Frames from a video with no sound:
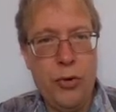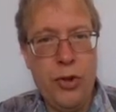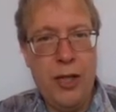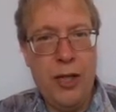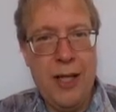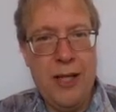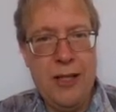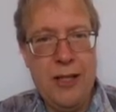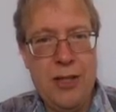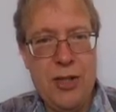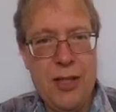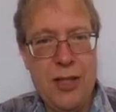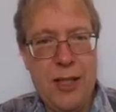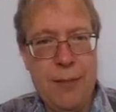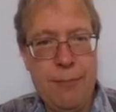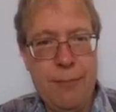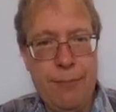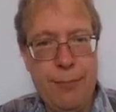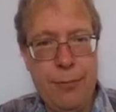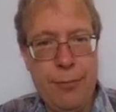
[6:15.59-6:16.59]
change
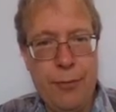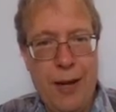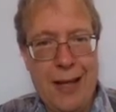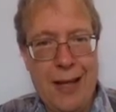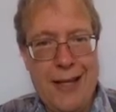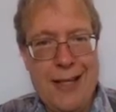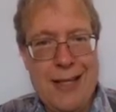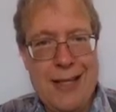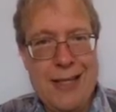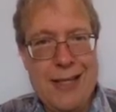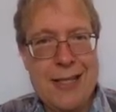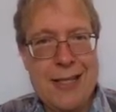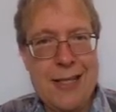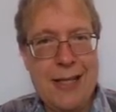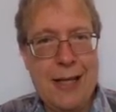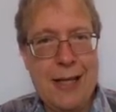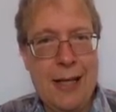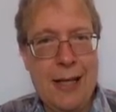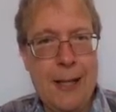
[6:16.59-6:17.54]
in price,